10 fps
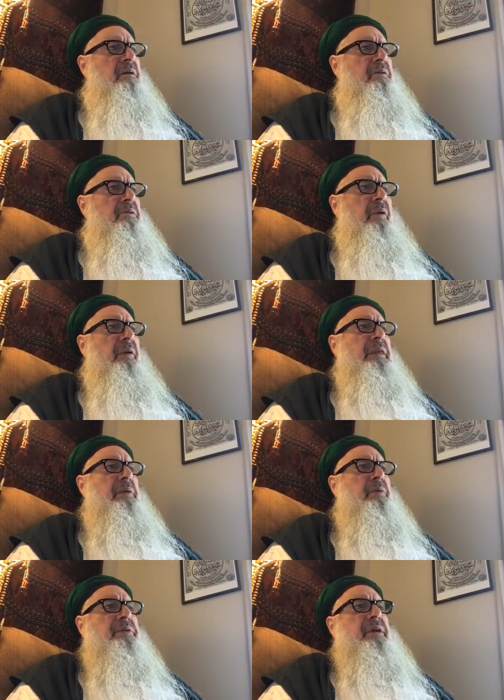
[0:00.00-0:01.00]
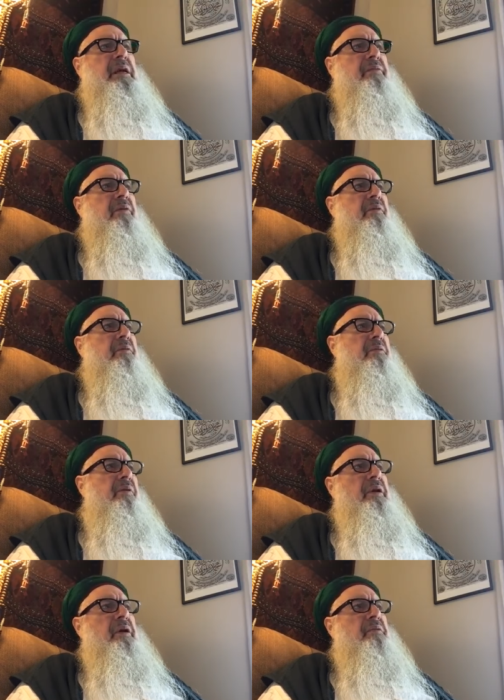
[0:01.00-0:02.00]
showing them what they never
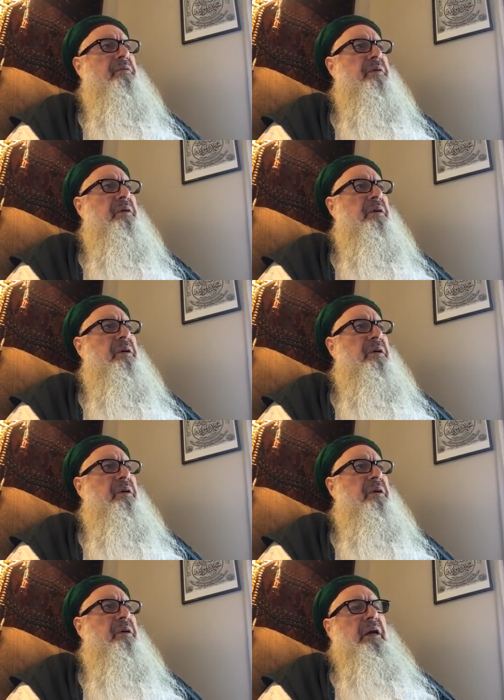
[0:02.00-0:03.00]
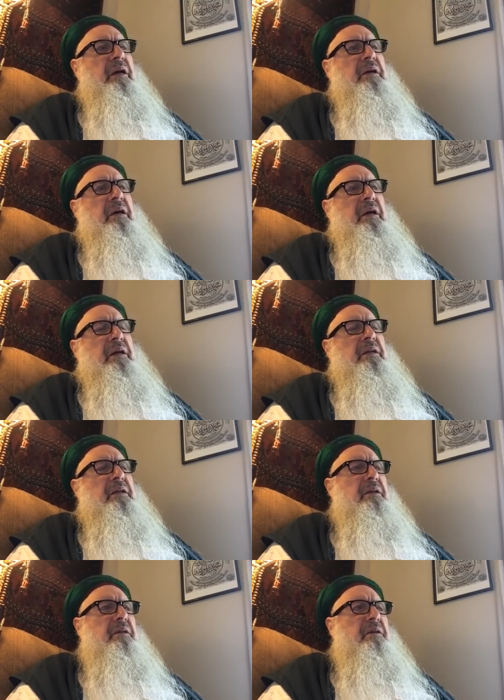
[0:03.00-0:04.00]
thought of.
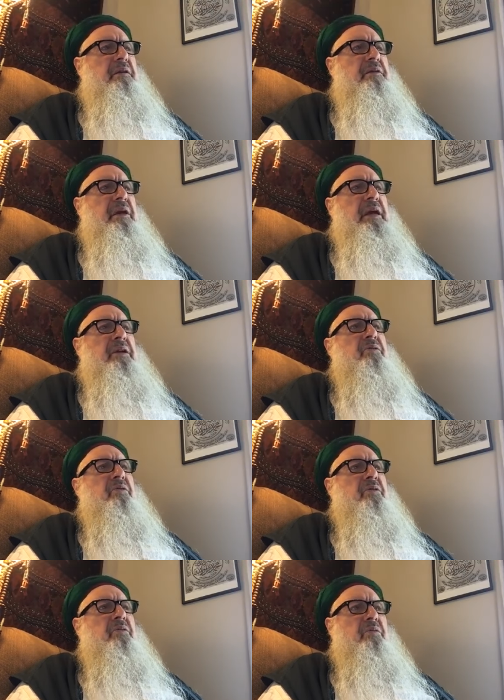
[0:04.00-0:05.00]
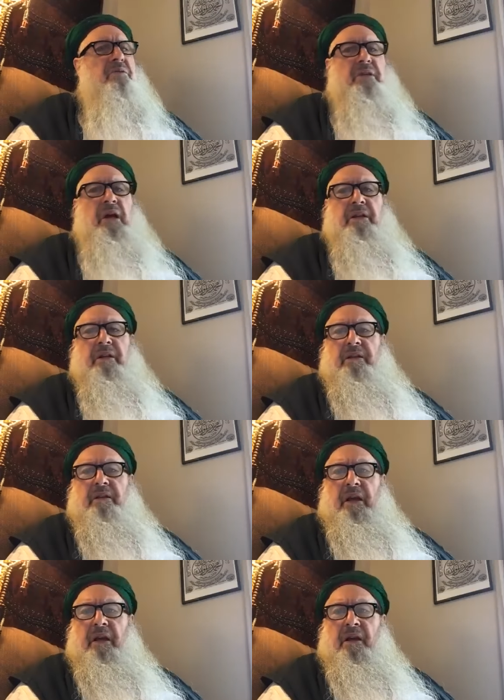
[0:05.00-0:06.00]
And the angels were stunned, they
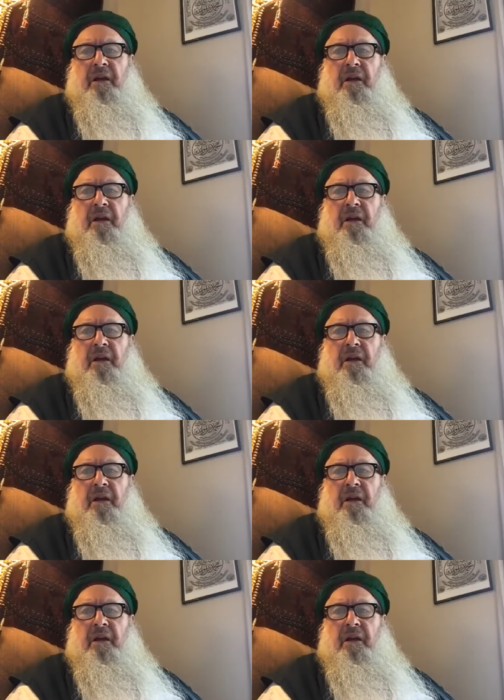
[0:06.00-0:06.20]
say.